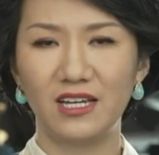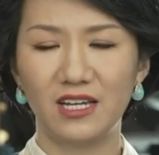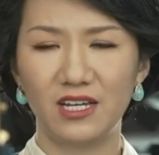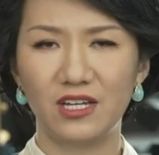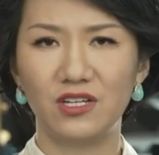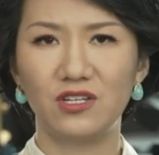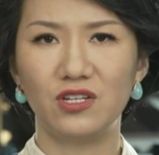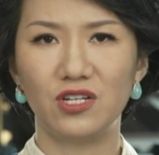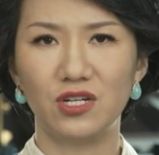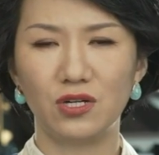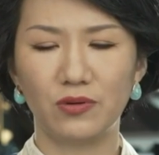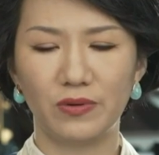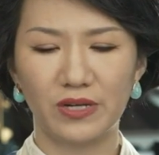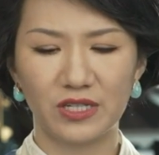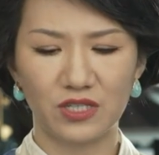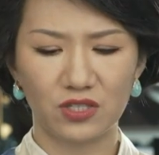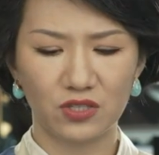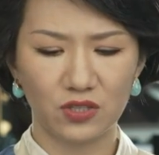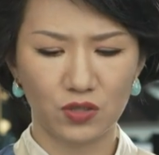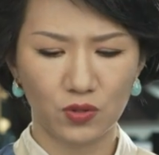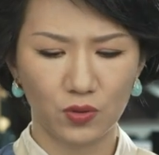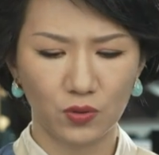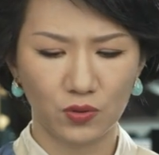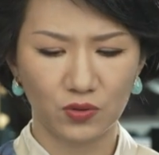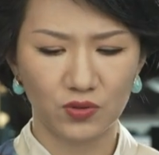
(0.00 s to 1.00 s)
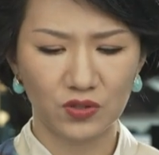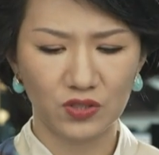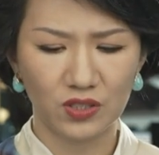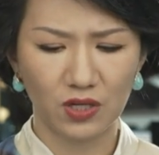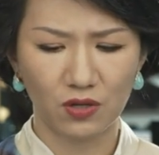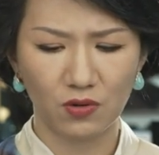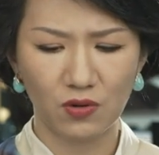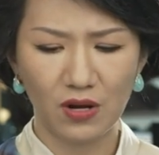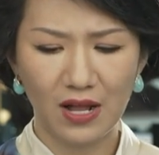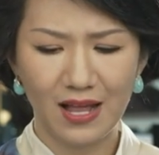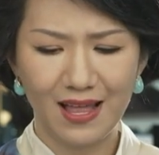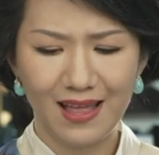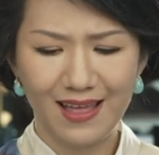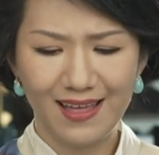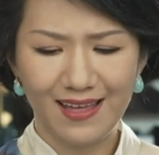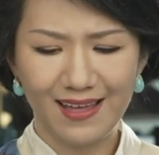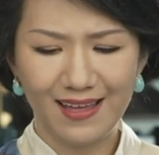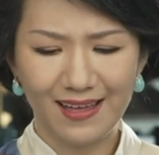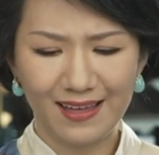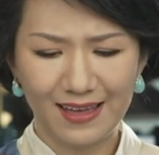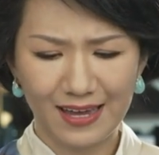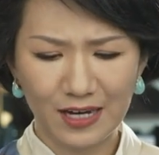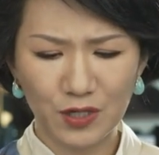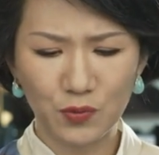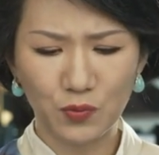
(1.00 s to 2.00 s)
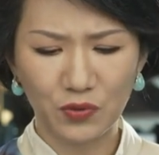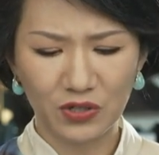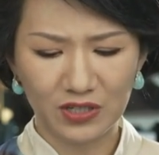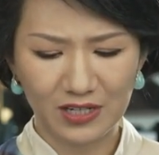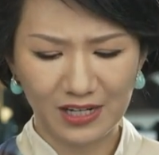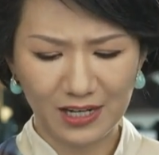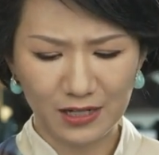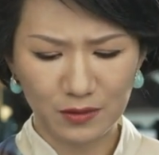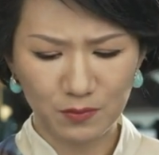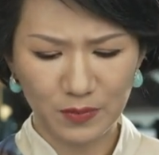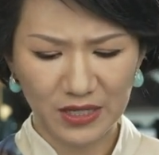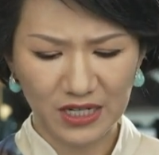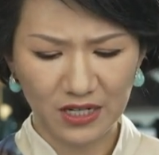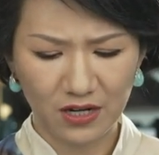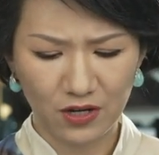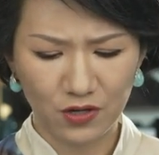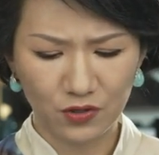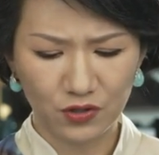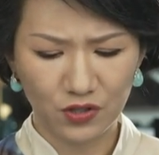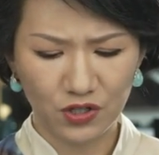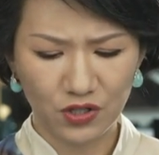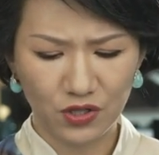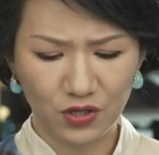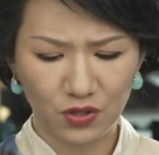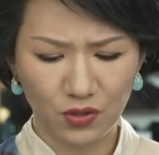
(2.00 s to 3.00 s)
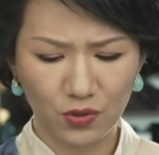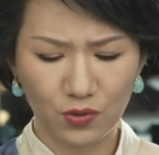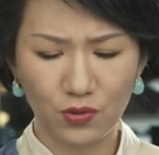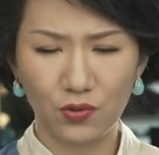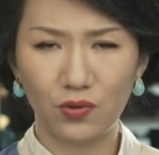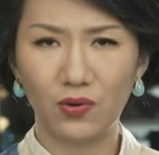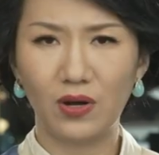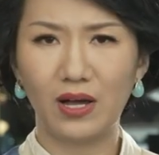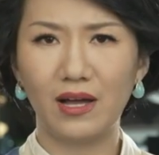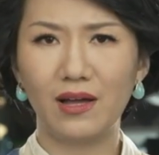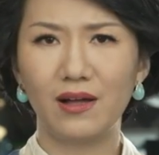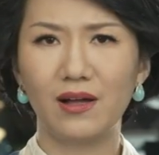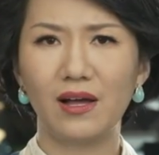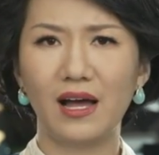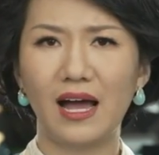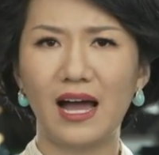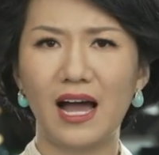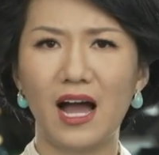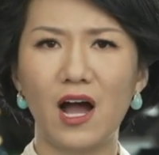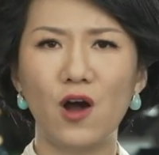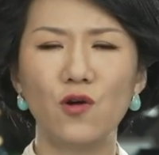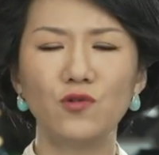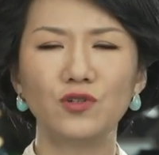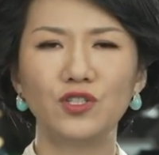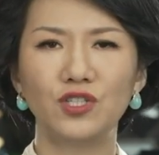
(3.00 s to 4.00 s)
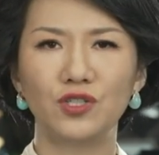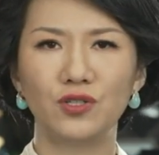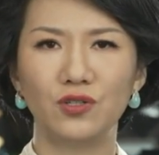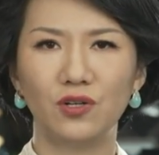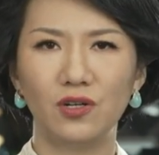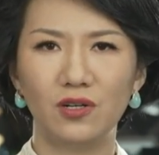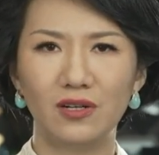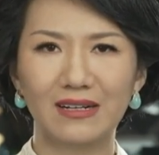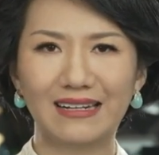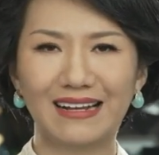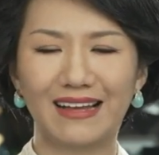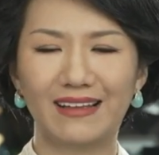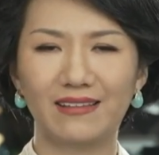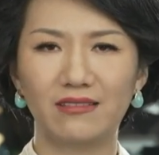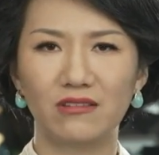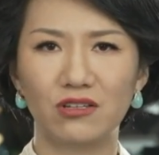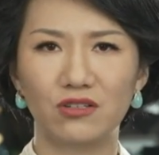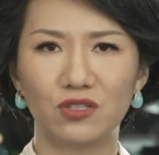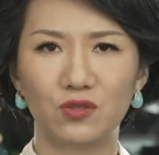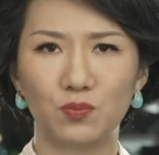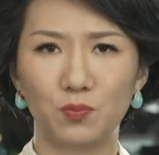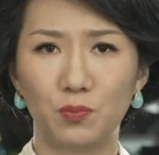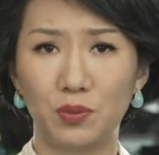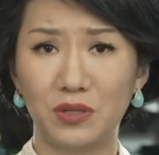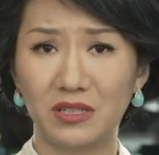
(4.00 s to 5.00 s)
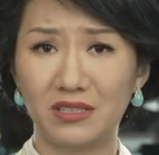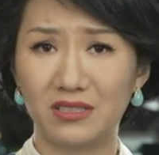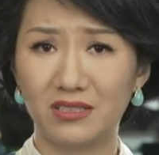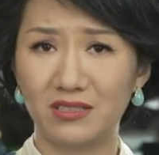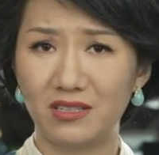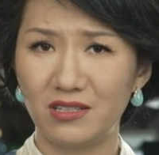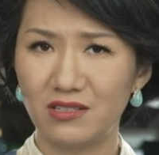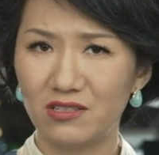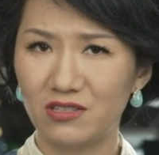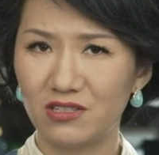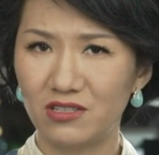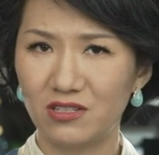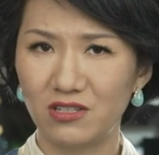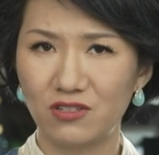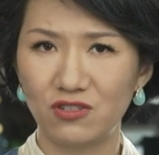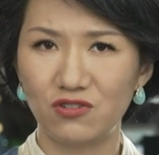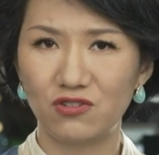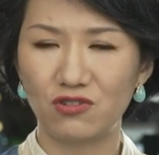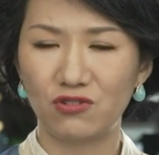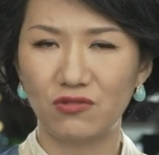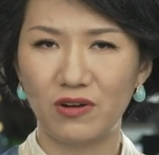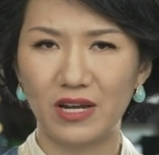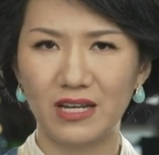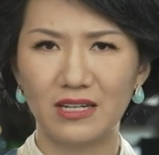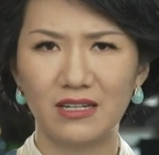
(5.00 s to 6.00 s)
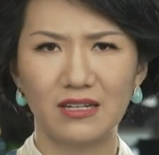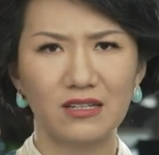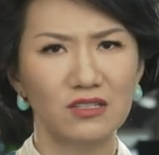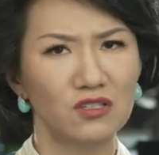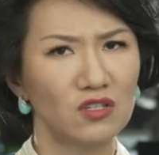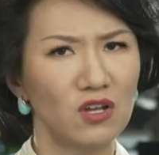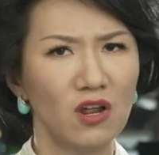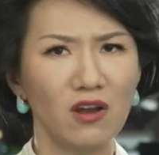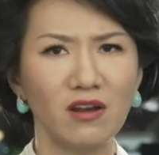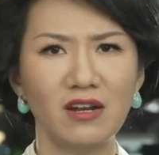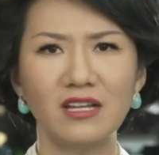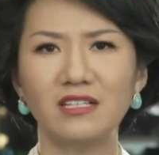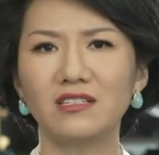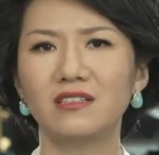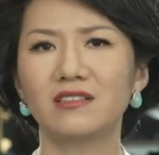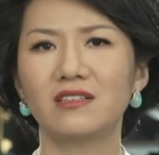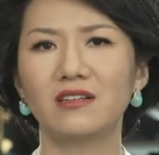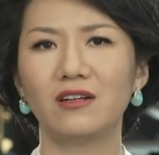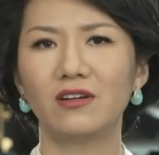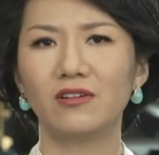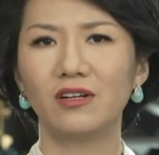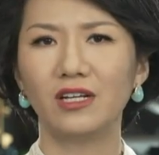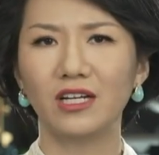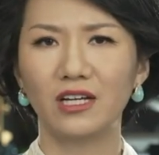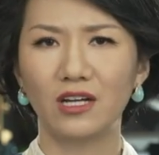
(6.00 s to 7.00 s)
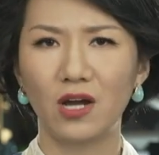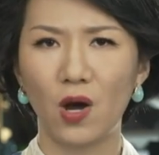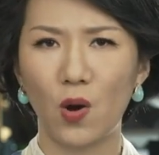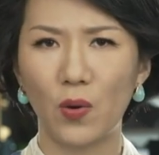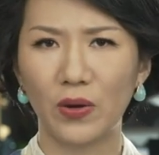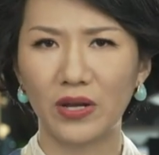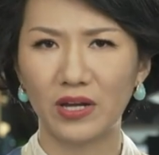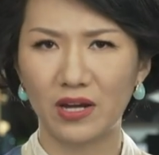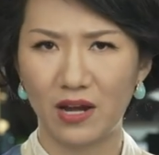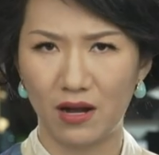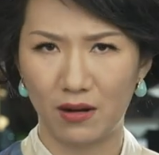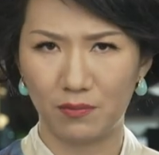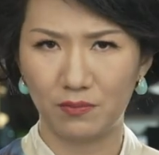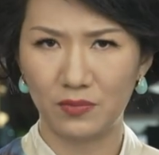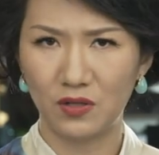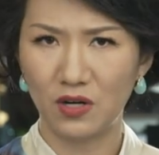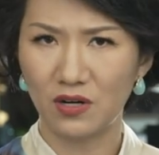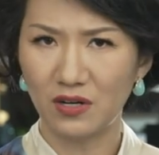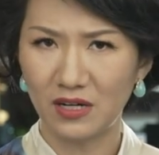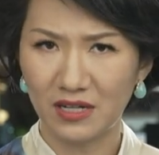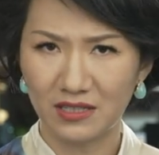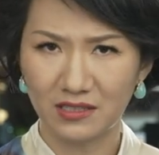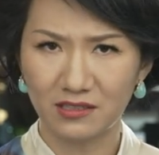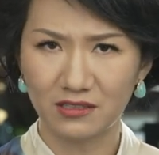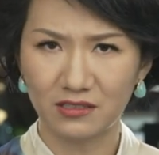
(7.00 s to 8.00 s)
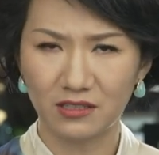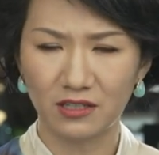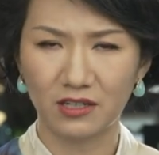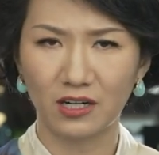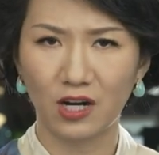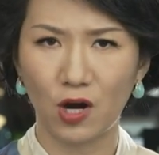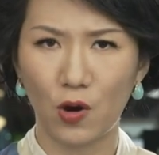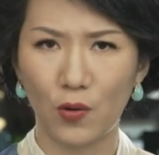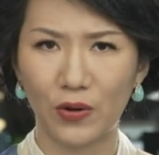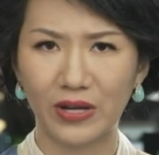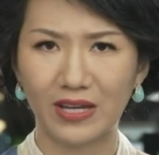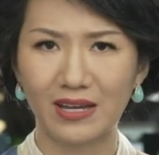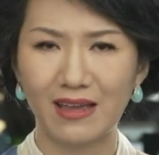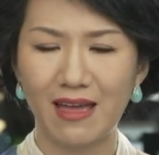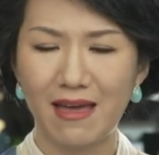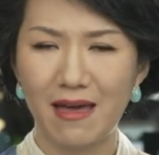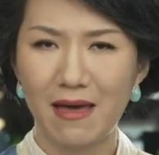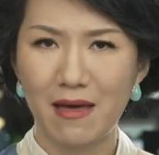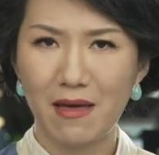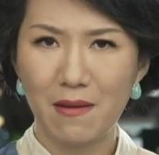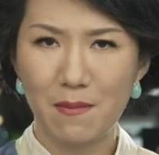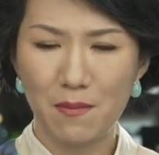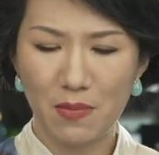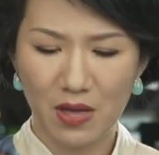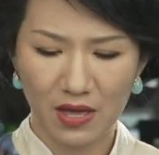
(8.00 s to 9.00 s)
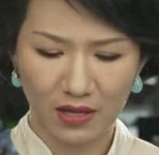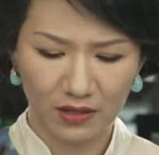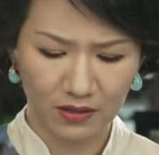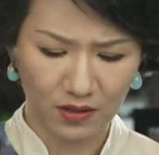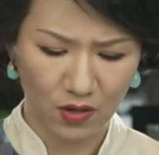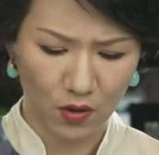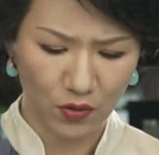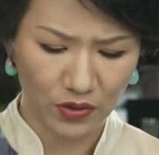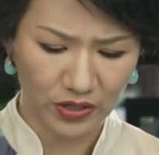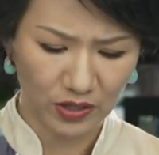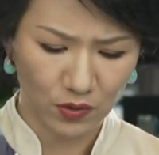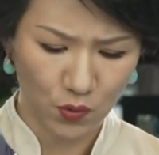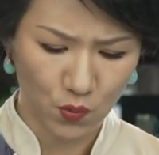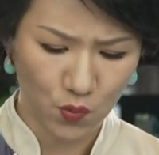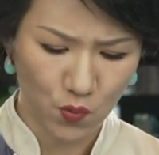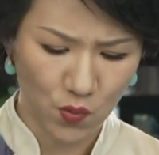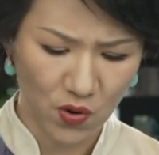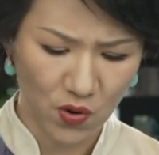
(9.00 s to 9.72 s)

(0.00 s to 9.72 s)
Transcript: in U.S. schools. So, uh, Edward, let me go to you. Uh, how do you look at this persistent trend? It's not necessarily going up, not necessarily going are going